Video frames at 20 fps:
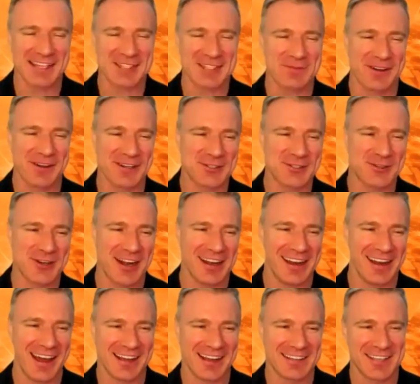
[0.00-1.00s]
that's my
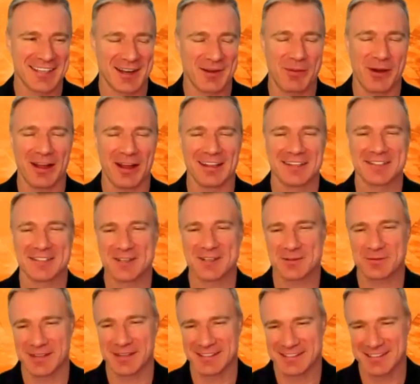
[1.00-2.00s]
Australian accent.
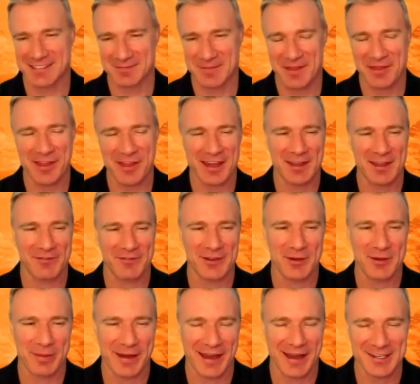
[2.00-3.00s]
Apologies, Winston. Thank you for
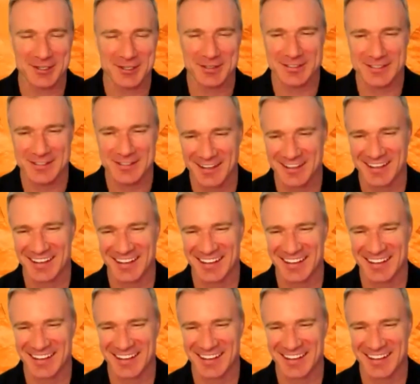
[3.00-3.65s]
your patience.